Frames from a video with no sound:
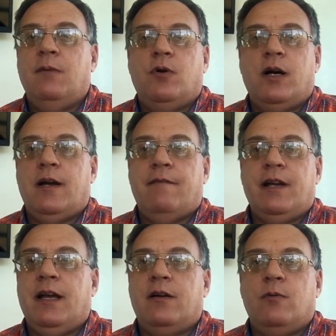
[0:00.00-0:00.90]
where I haven't
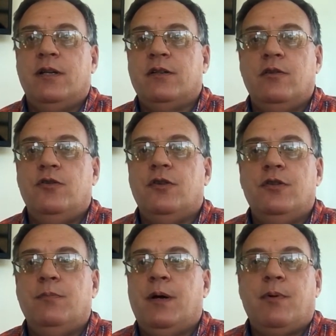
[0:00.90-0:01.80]
had a resolution
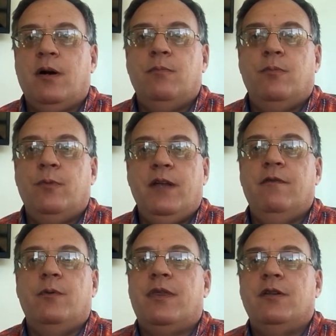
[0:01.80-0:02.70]
to my problem,
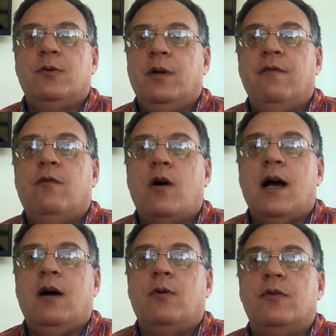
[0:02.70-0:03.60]
even within 24
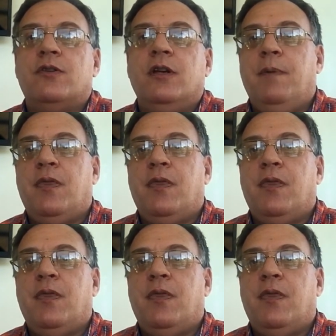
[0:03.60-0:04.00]
hours.